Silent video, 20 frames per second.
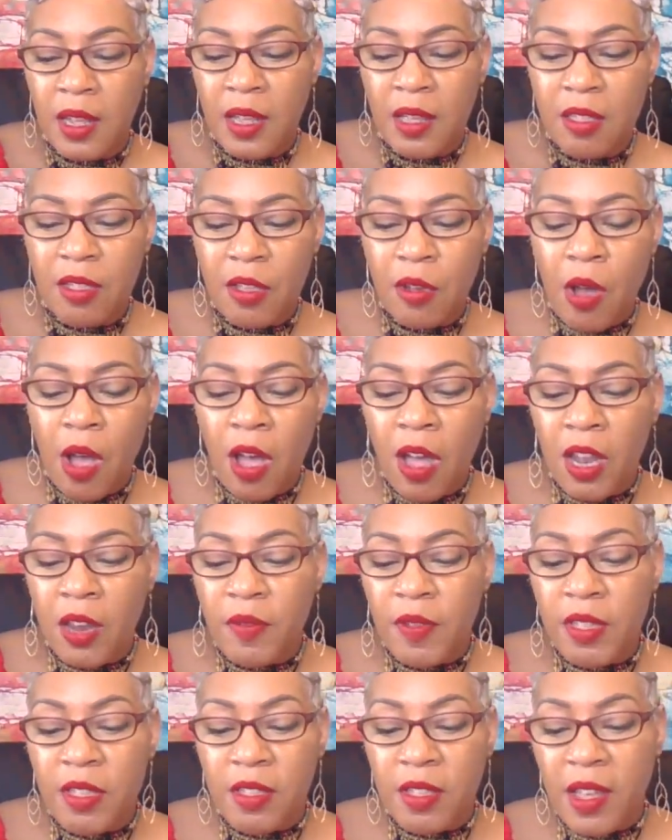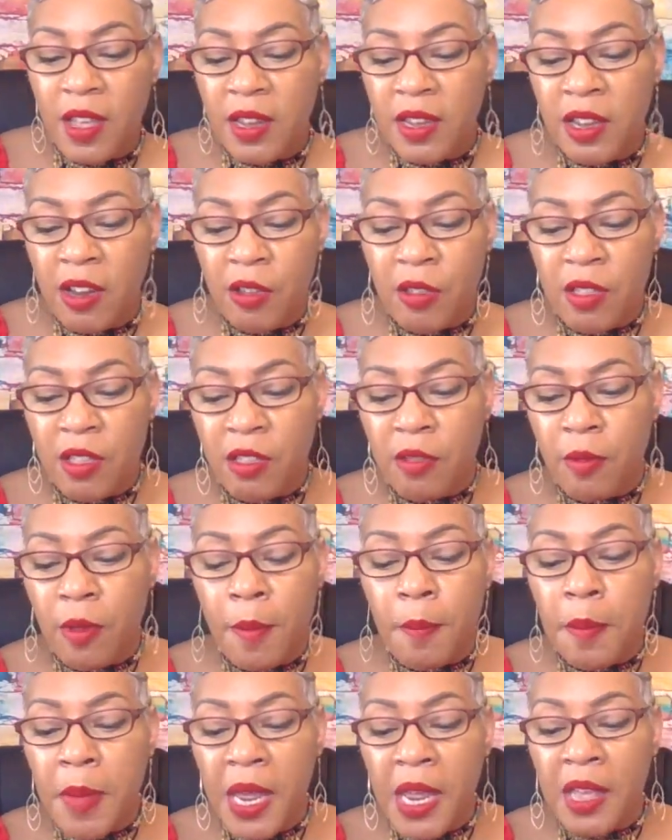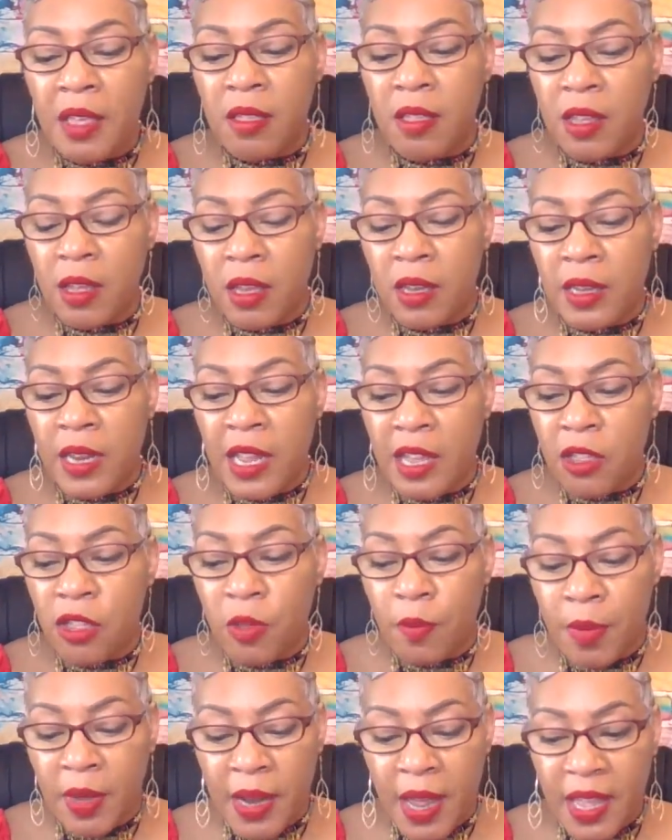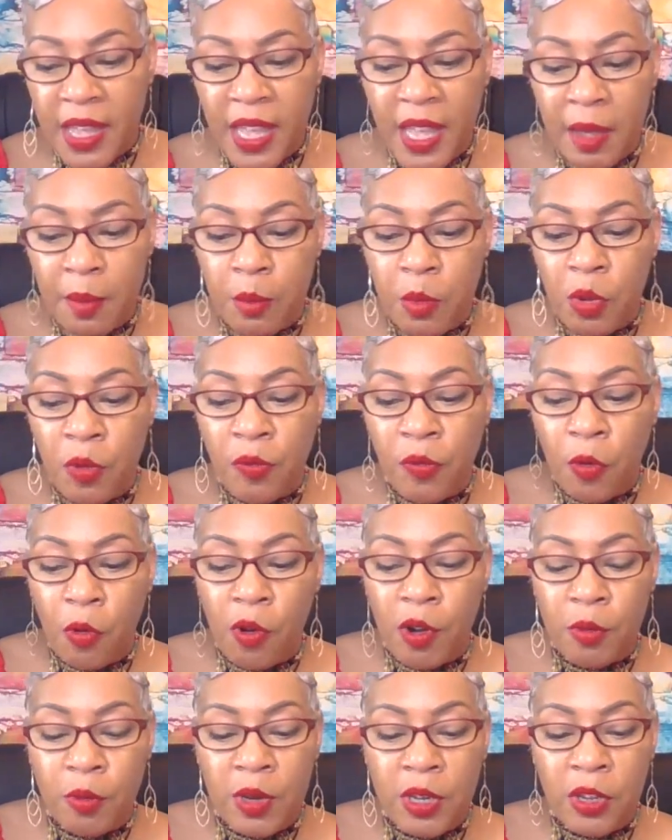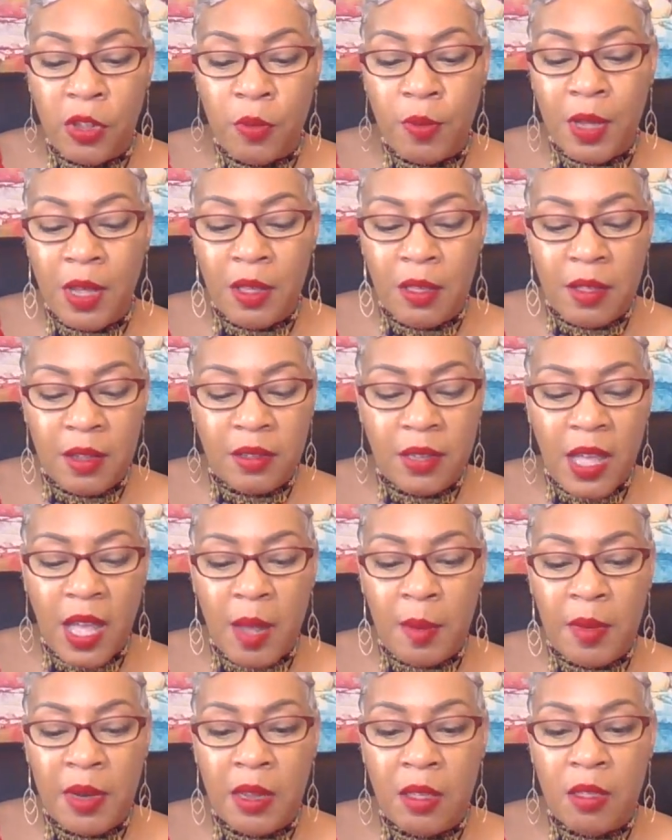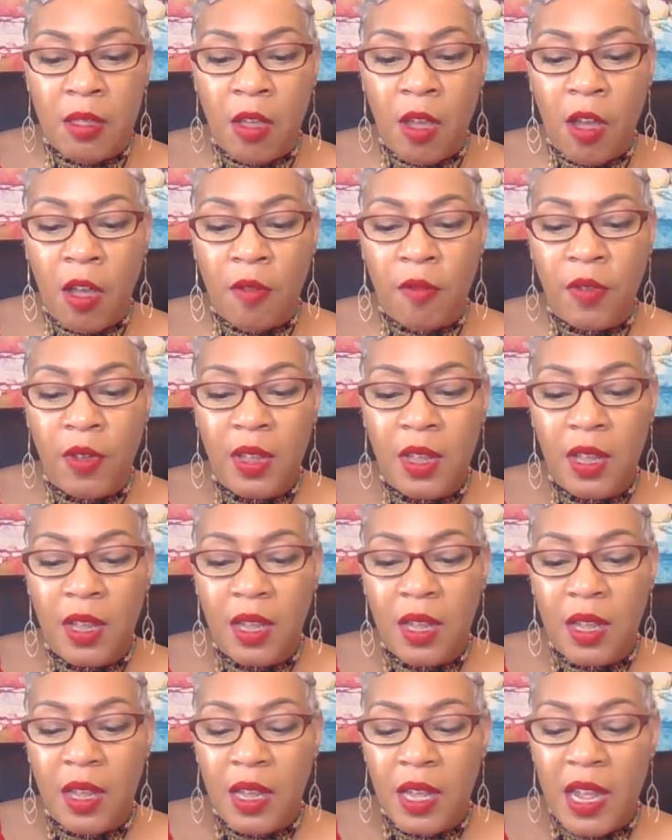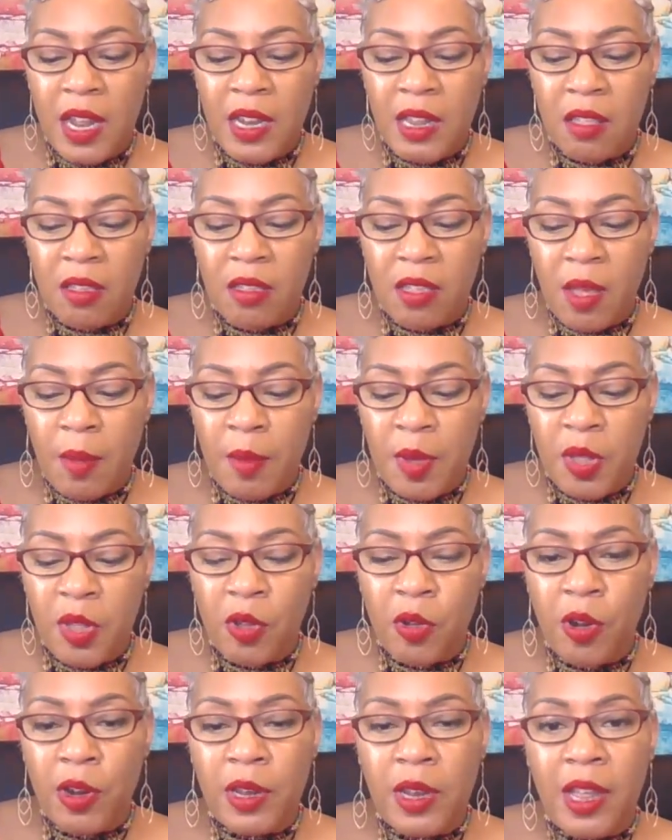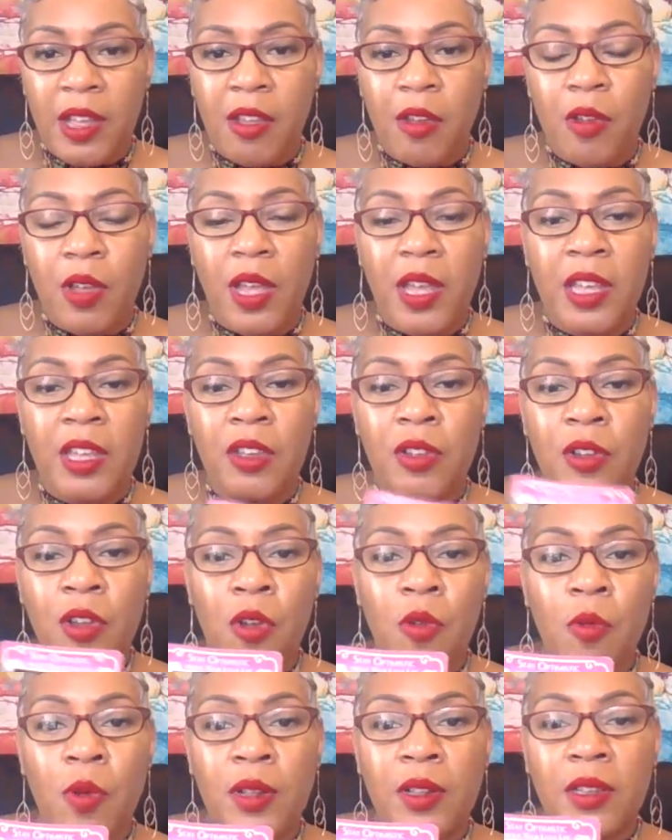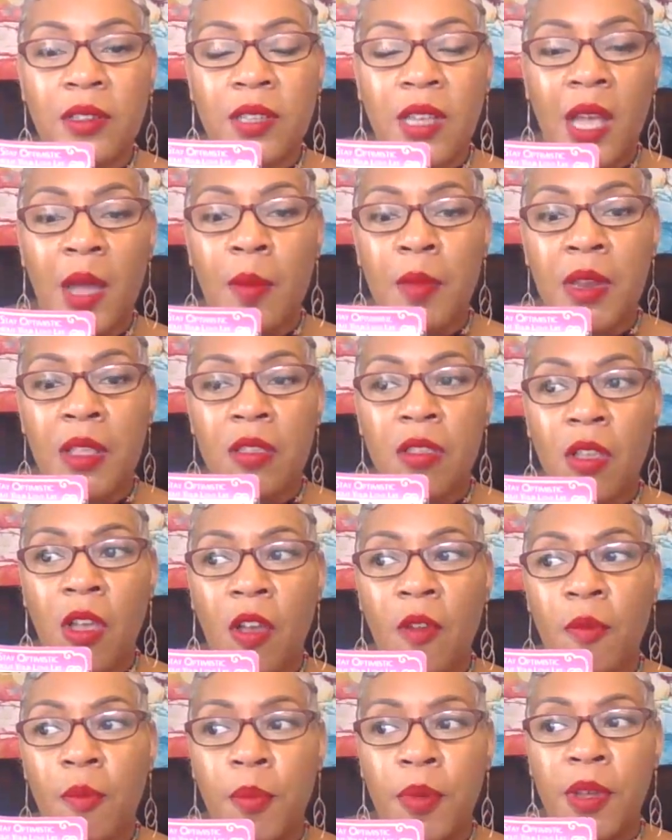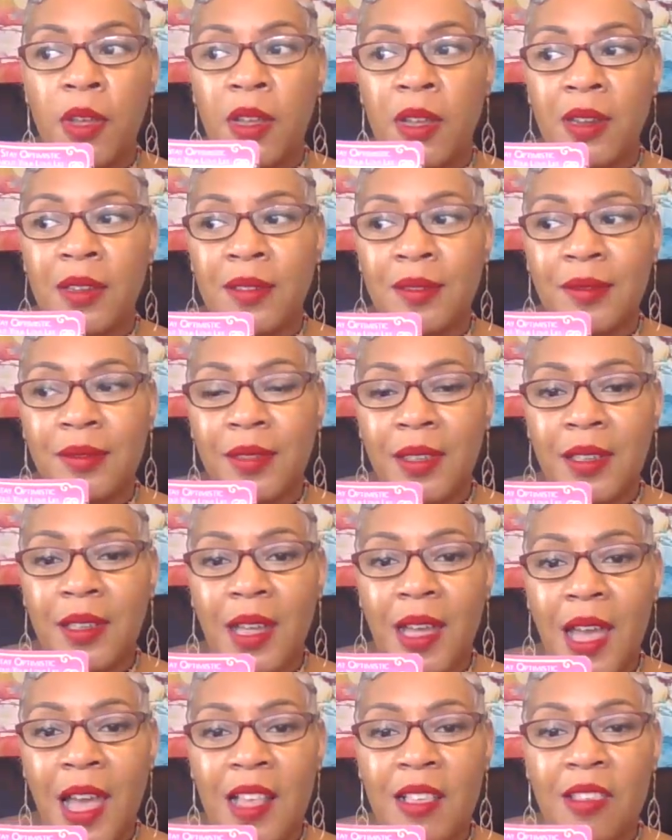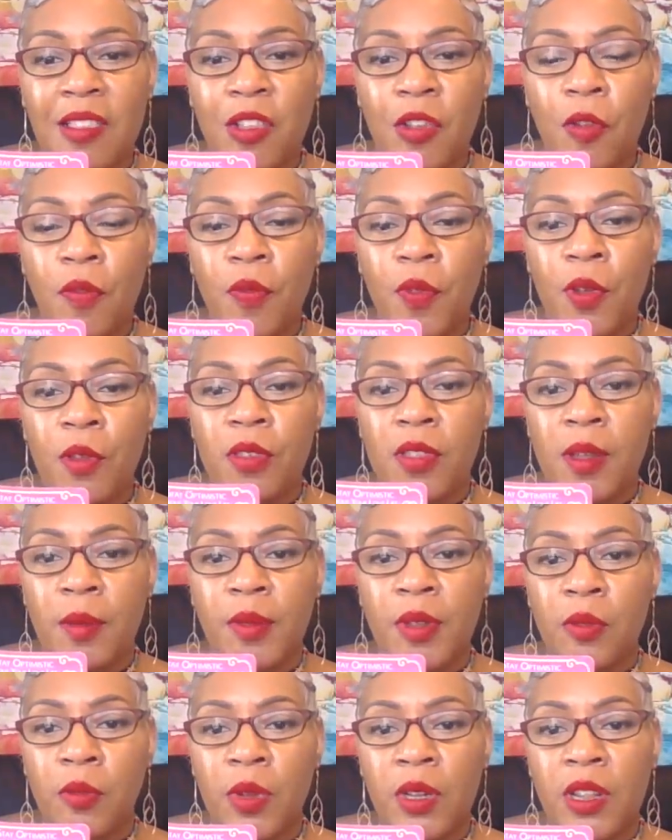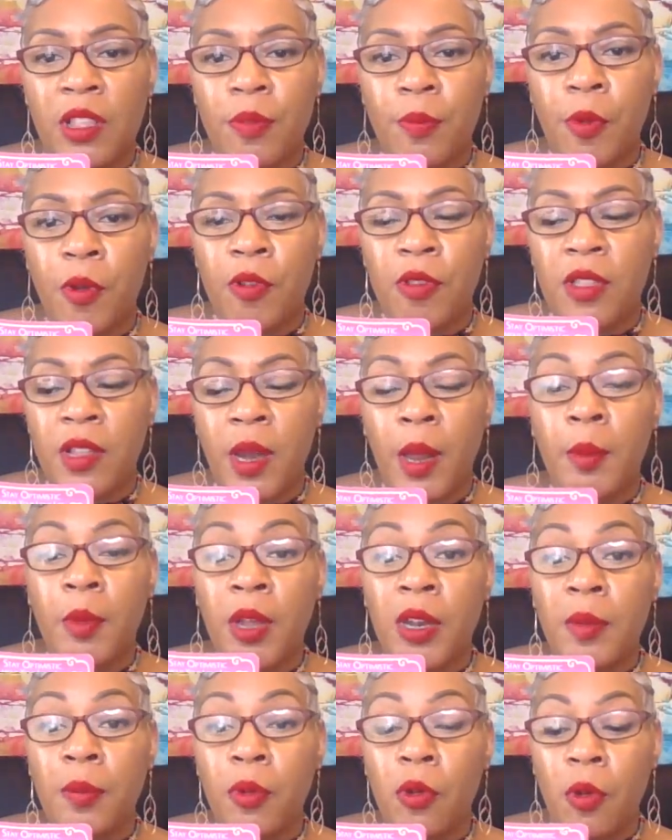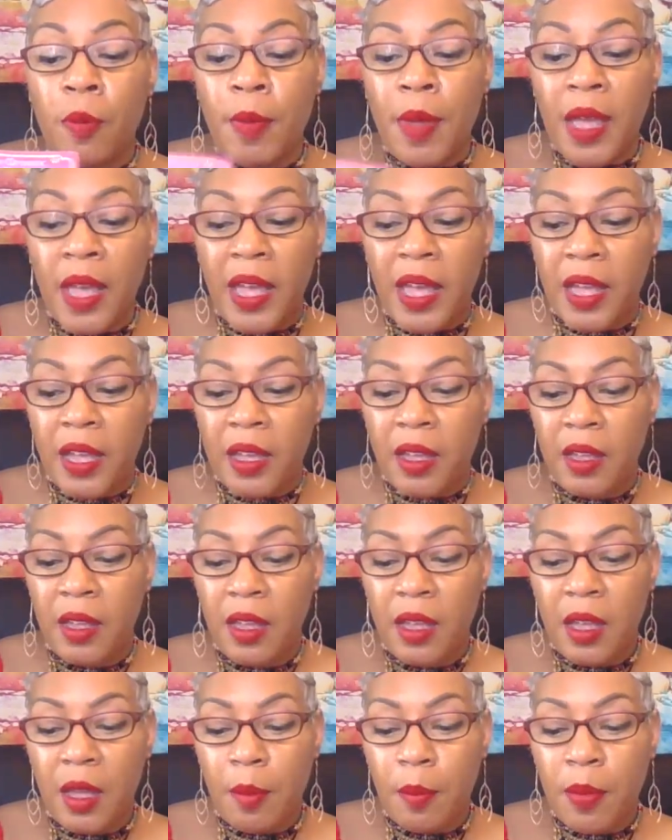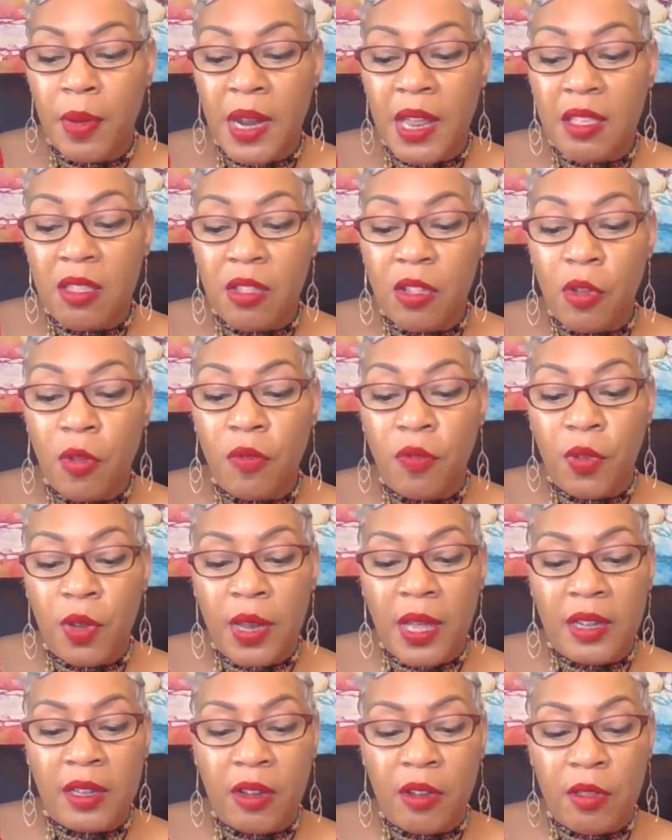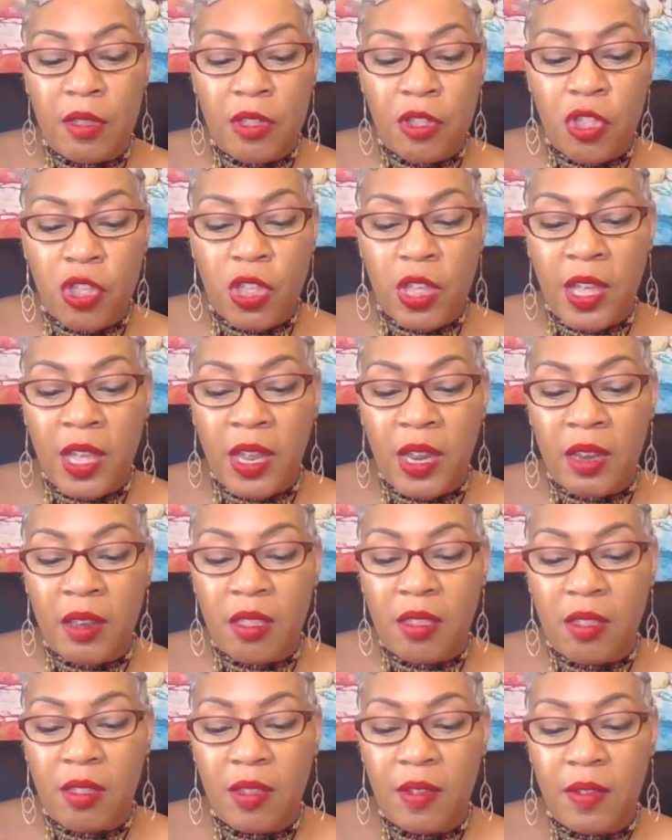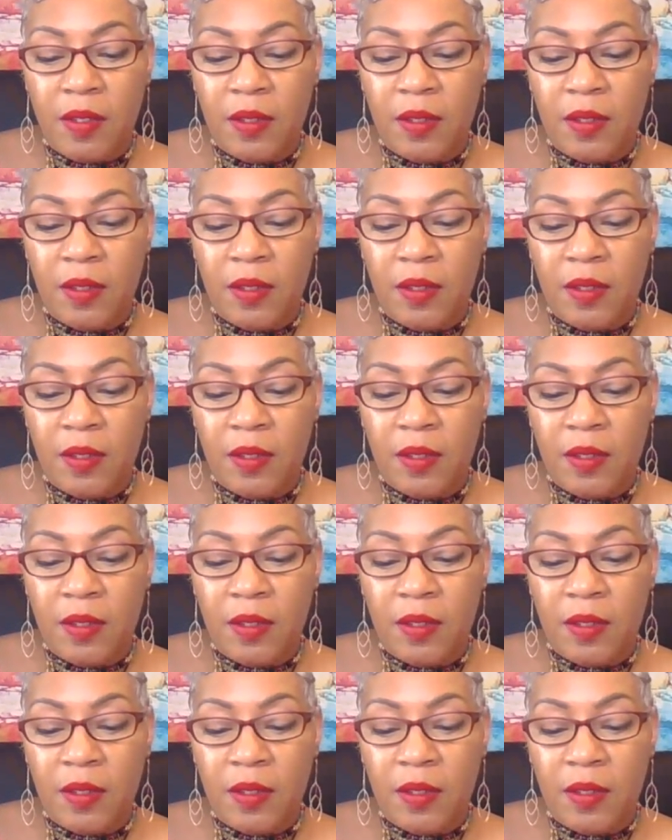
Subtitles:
So all of a sudden, there's this amazing connection, but I can't move forward with you because the timing is off. And then some of you are like, okay, you know what? The timing is off, but I still feel something with this person. I'm going to pull back, but I still feel like there's a chance.